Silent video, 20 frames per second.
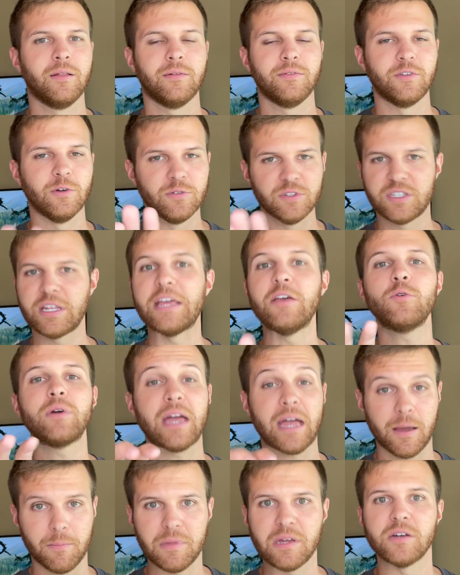Don't say you
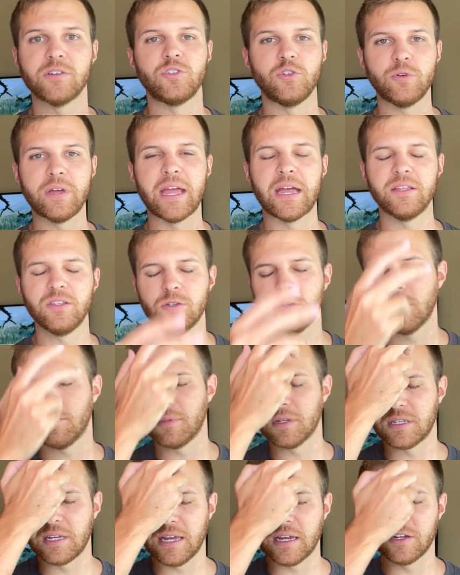can't, because you can do it, but
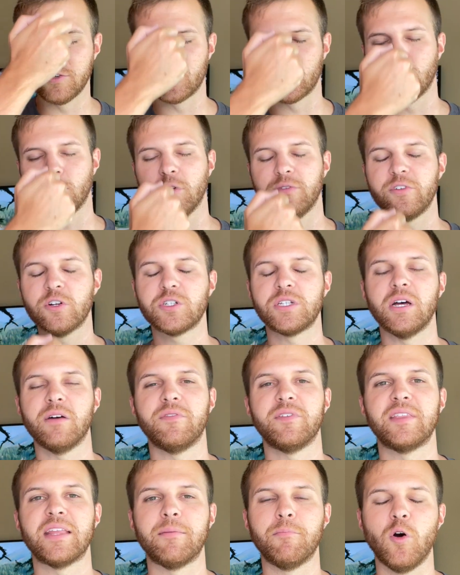take control of yourself
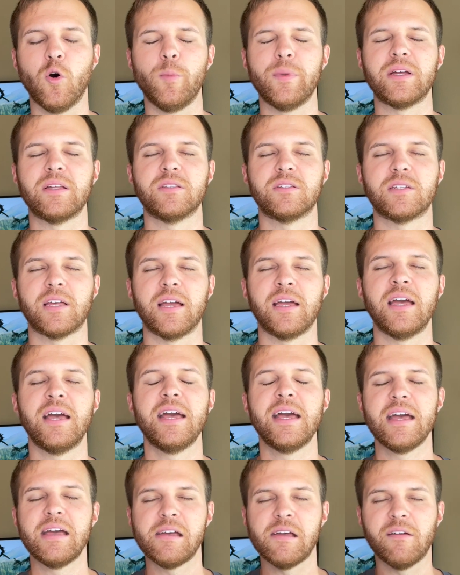in that moment and say,
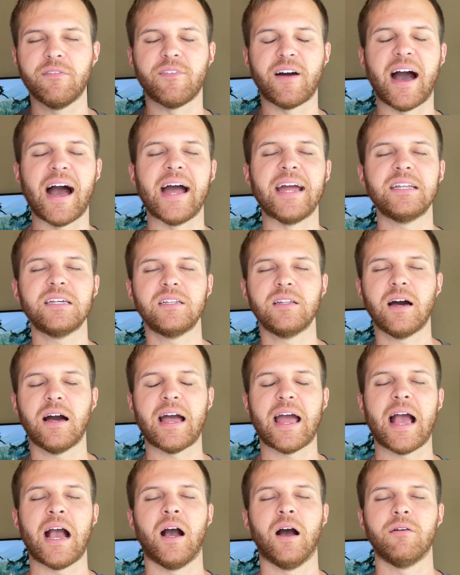if I did not
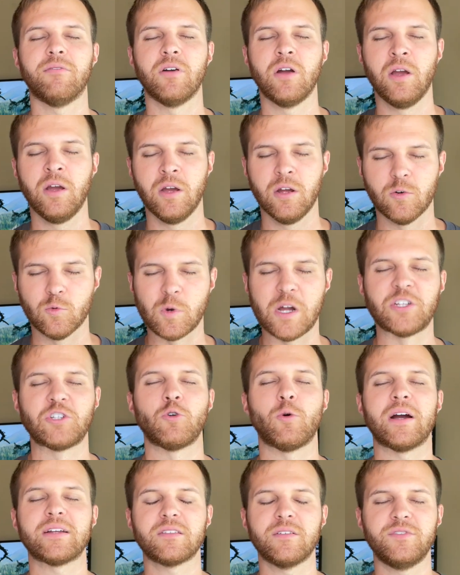have
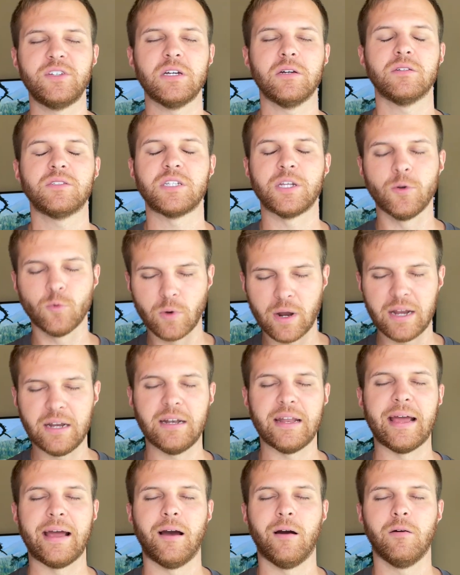retroactive jealousy right
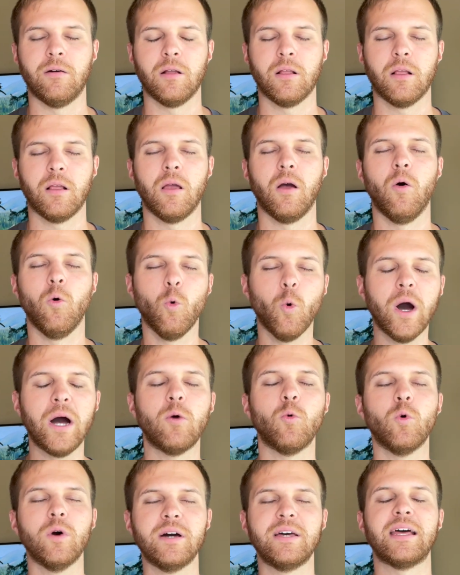now, what
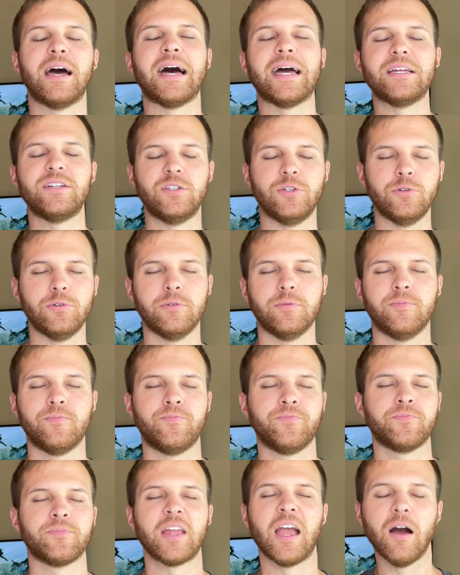would I do?
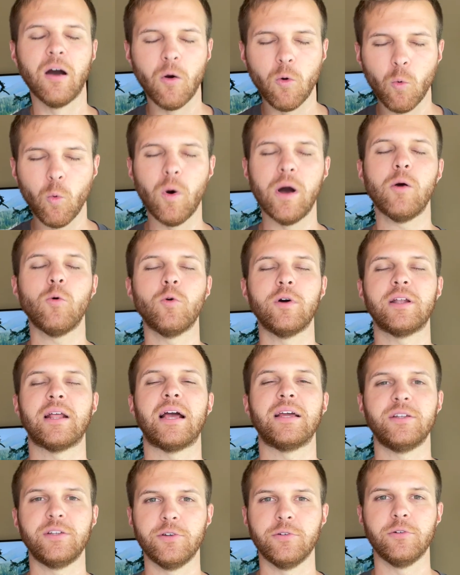What would I
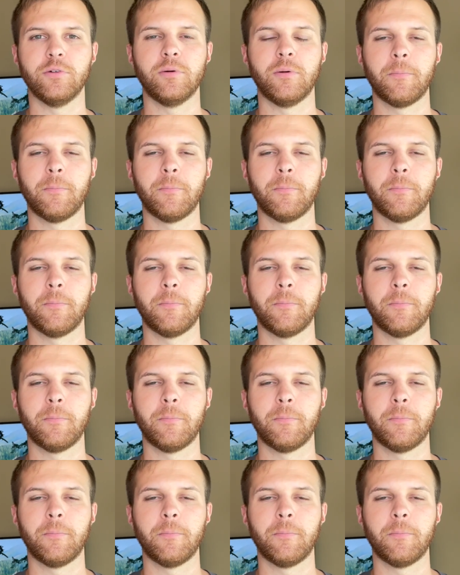do?